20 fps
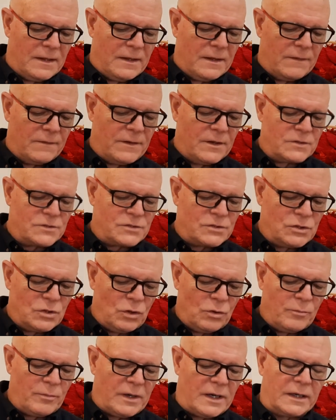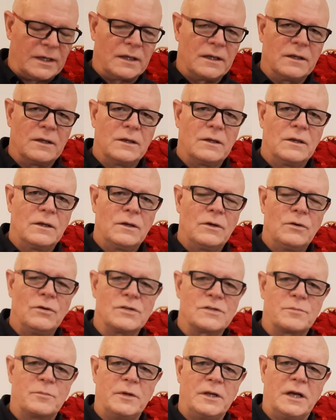There's nobody
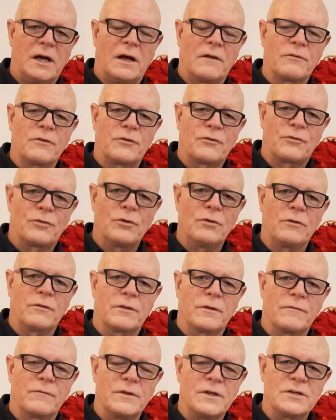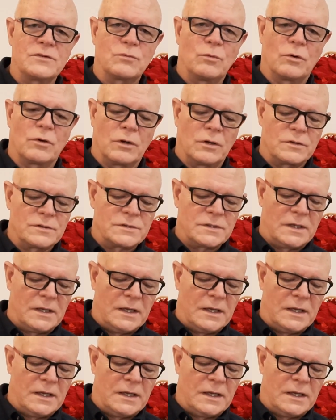who's beyond the truth of these words.